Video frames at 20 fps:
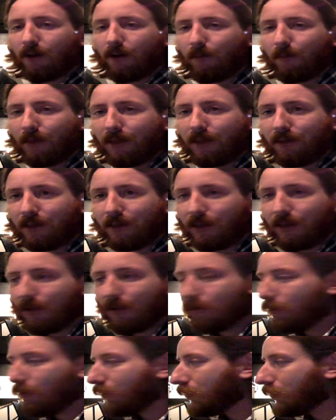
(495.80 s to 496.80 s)
in the
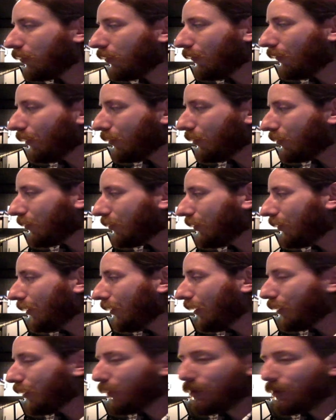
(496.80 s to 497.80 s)
church service,
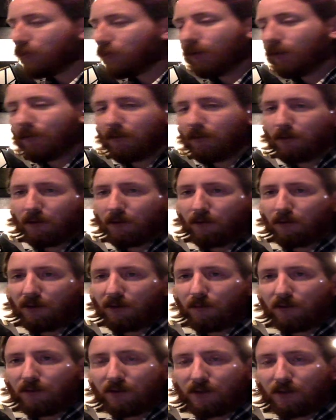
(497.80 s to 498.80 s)
especially if you're the only
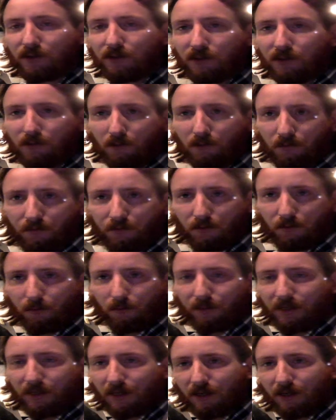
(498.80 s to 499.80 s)
musician, or if you're a
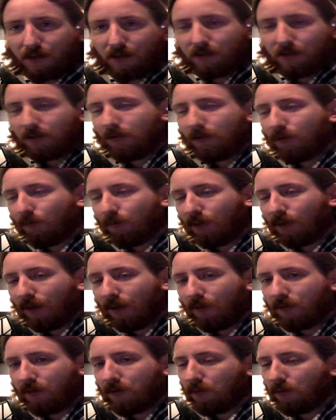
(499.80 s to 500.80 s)
pianist, you don't play
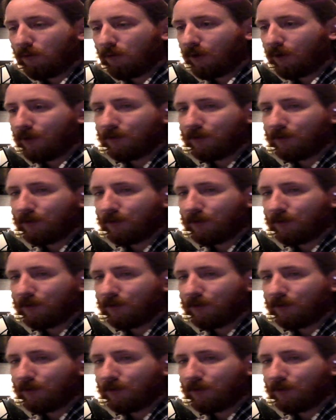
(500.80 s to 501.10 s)
with an organ.